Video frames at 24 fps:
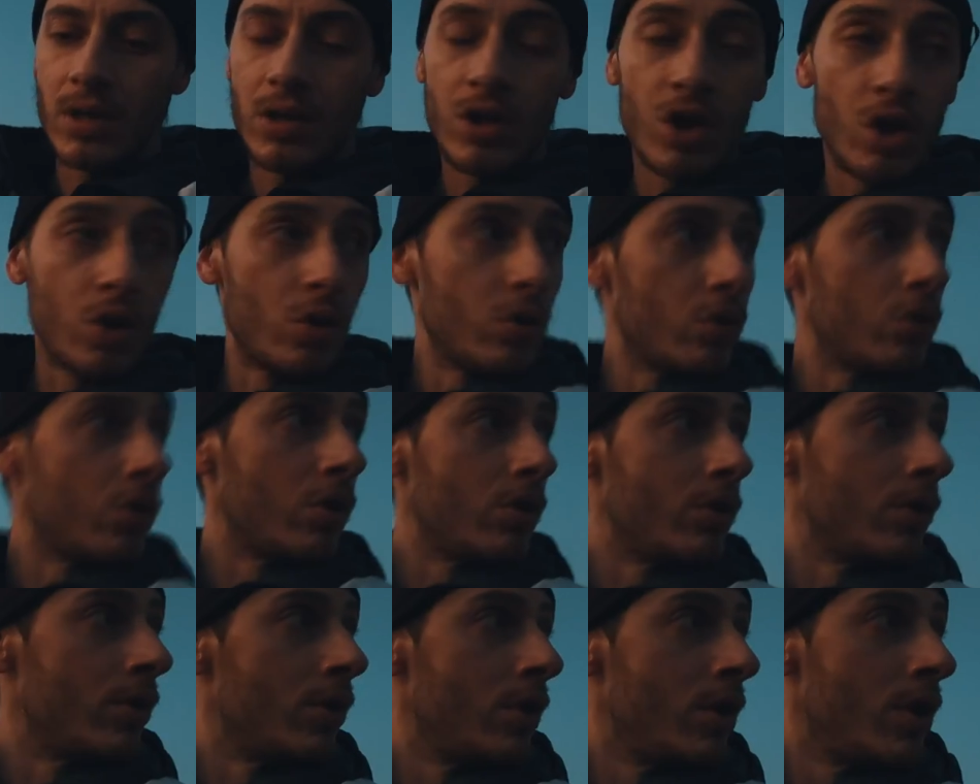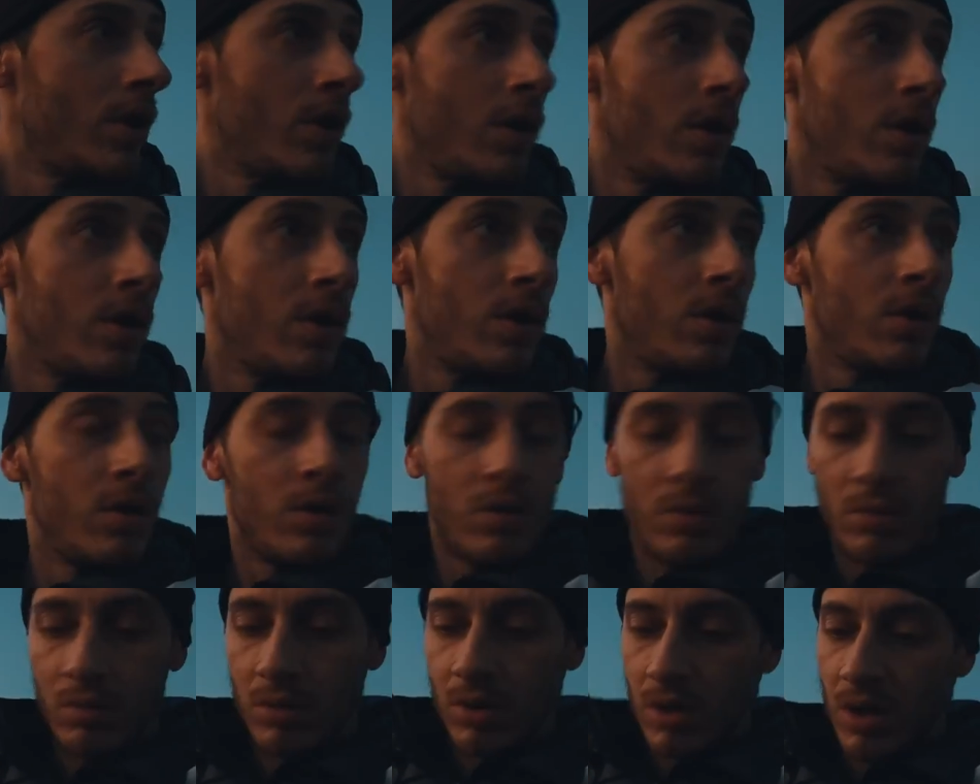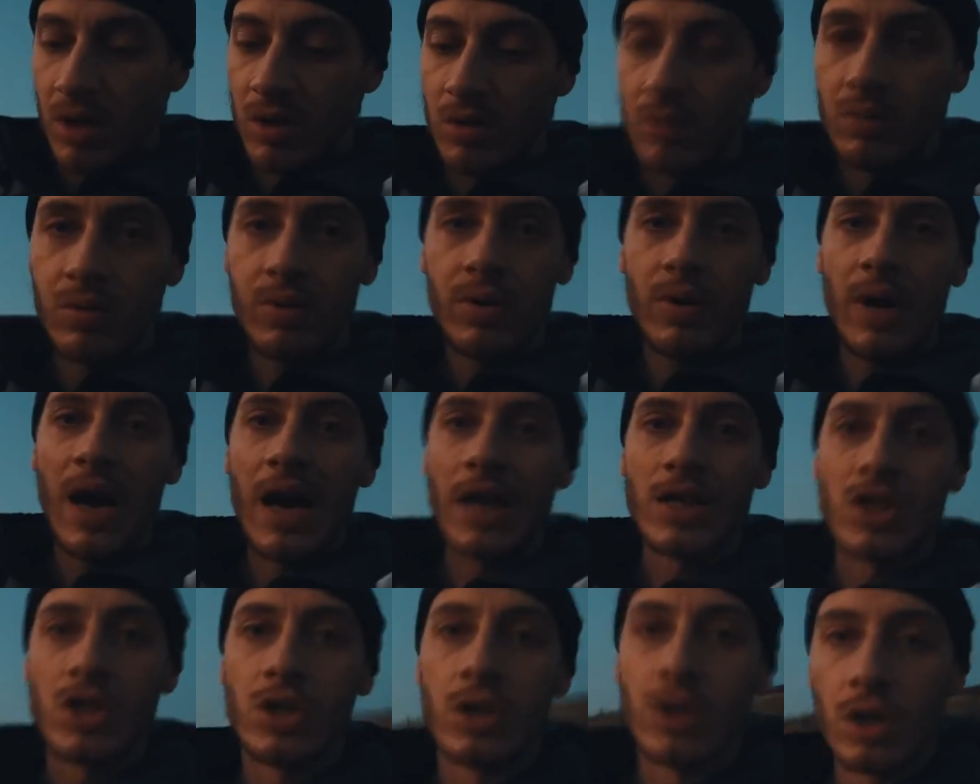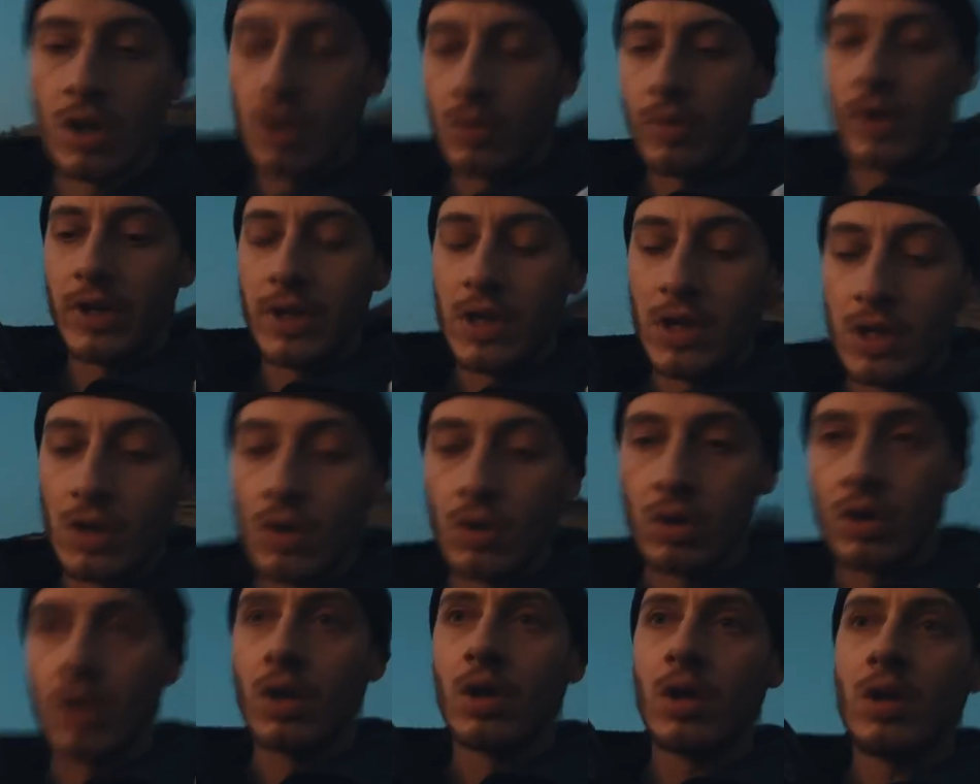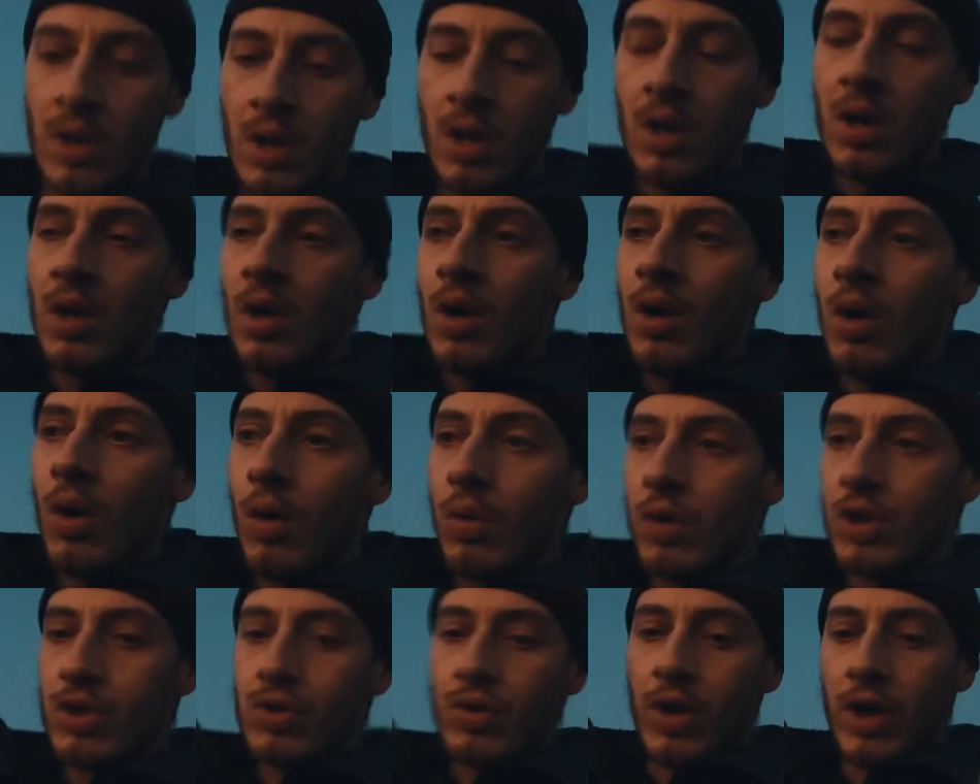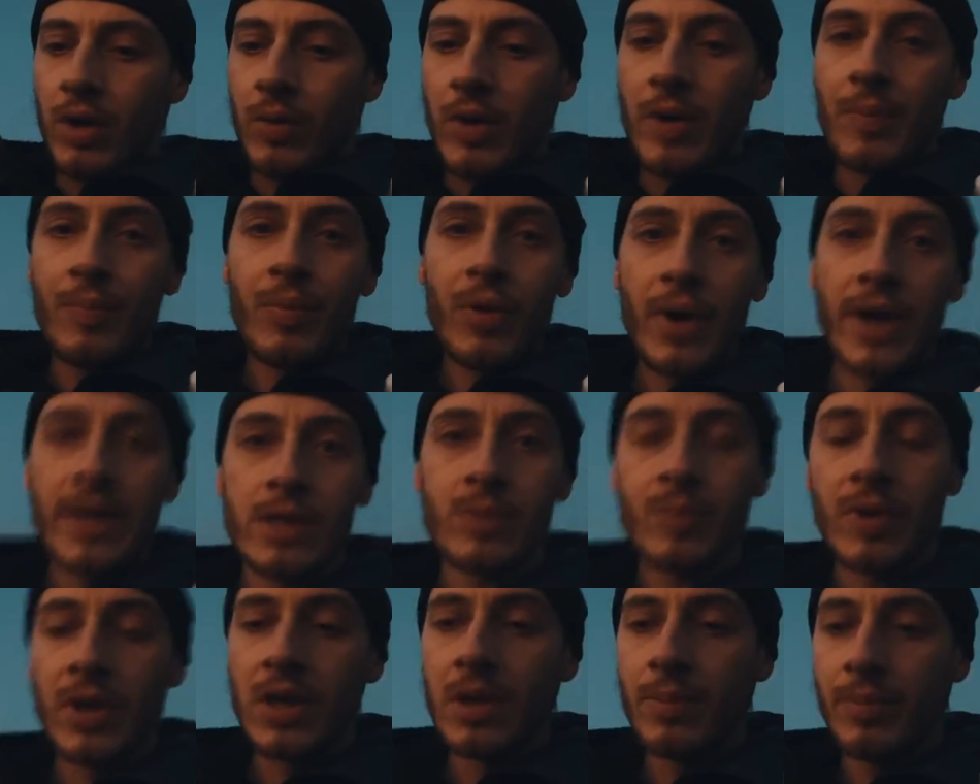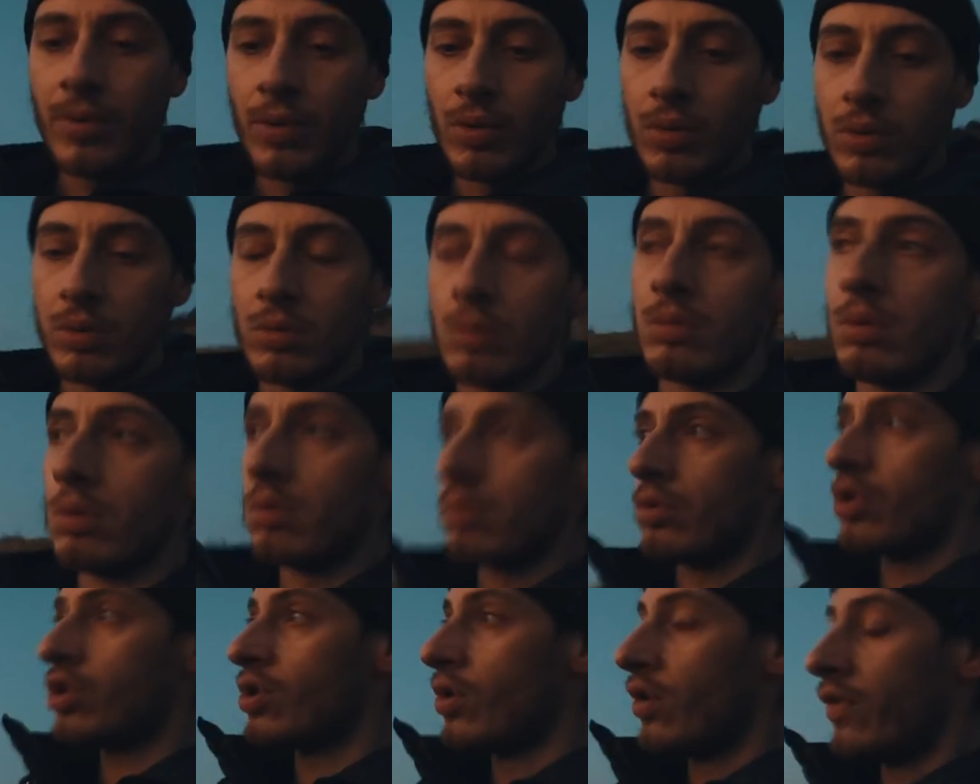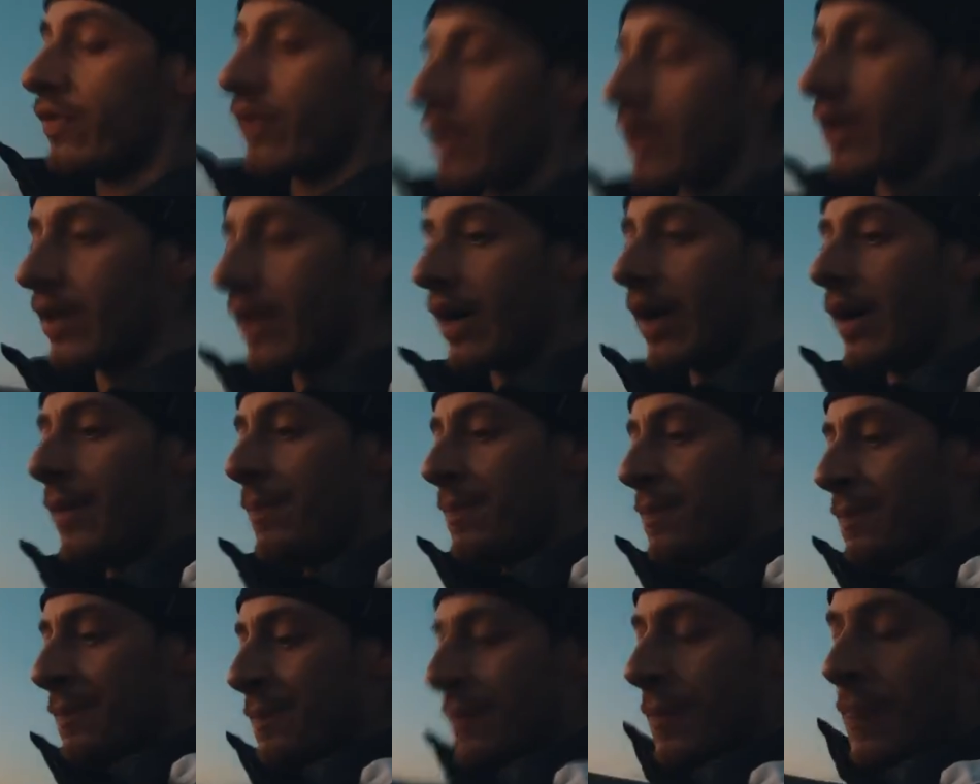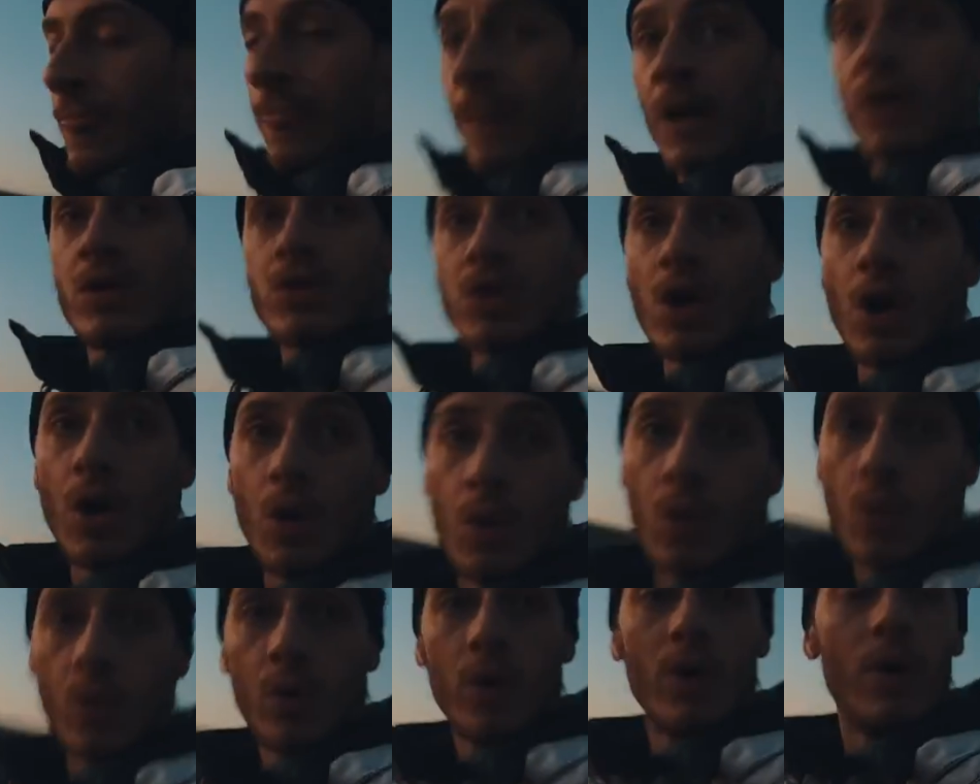cool, and you know, as you do when you're younger, always trying to impress people and stuff like that. So